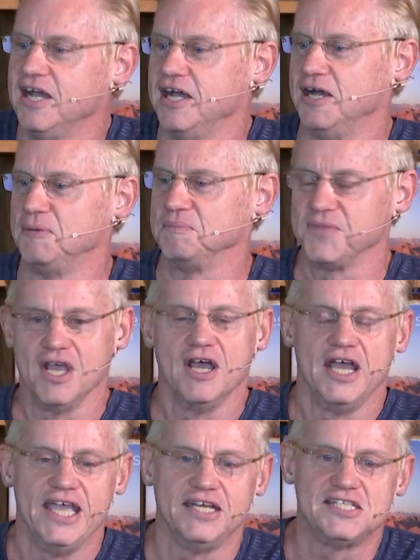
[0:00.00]
Um,
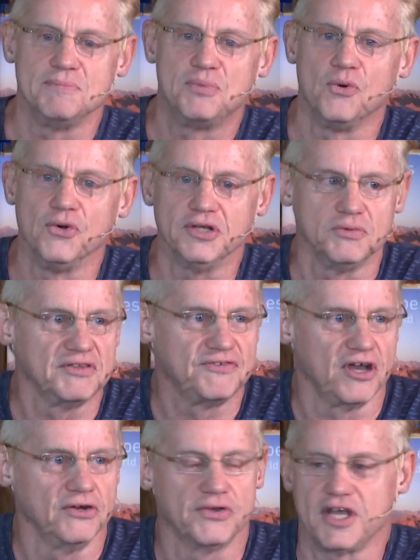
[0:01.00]
it's important in
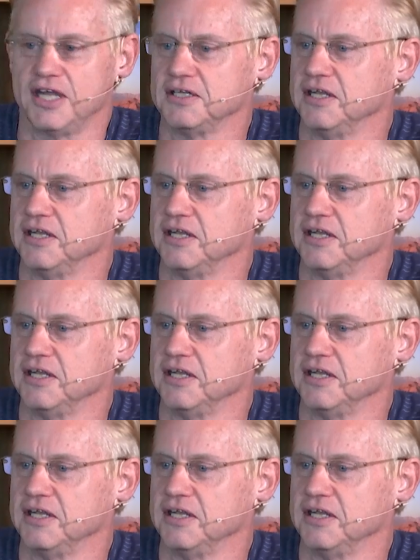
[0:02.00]
Final Cut,